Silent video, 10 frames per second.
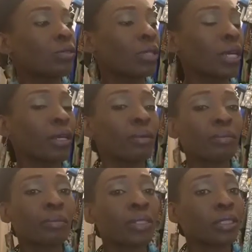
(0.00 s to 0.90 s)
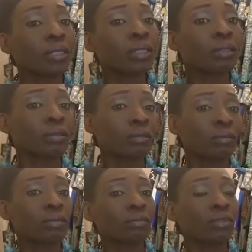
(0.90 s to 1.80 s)
do that, because
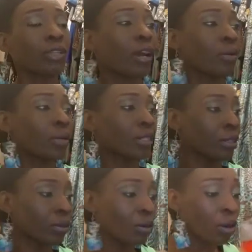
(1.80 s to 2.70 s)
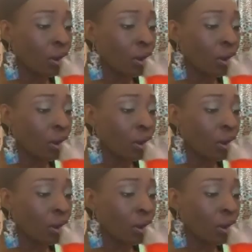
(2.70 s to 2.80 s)
you already know.